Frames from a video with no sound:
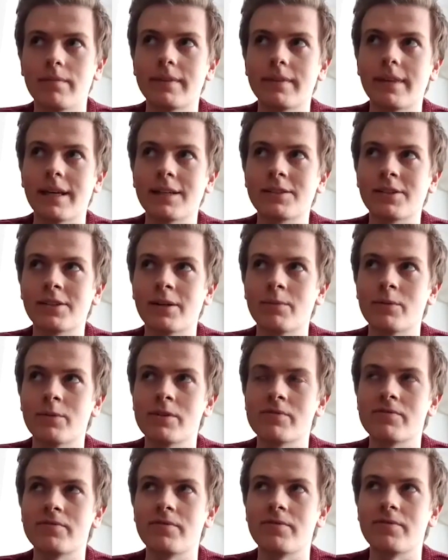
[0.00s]
that time
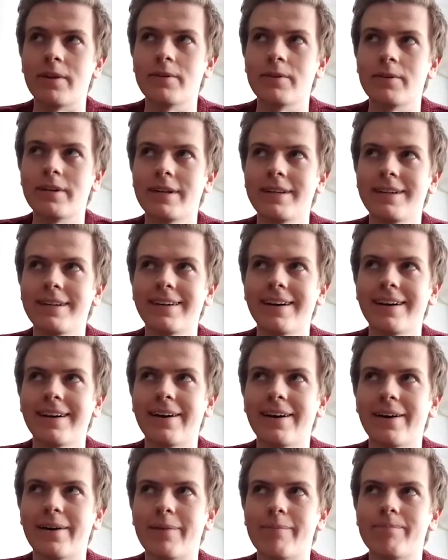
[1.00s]
was very,
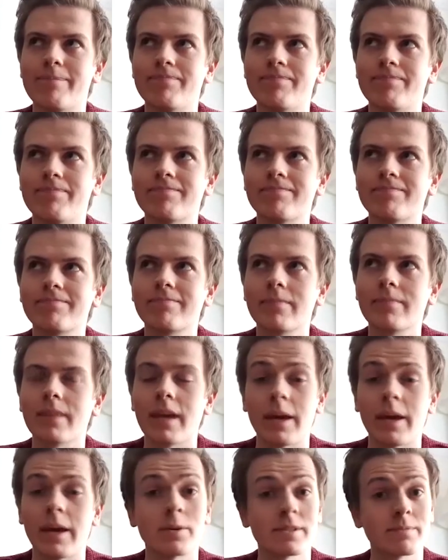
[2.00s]

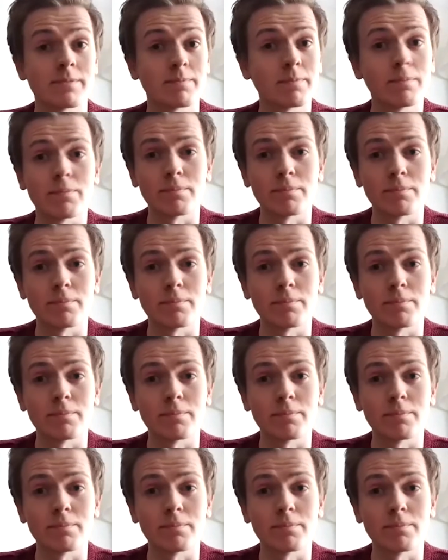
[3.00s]
it was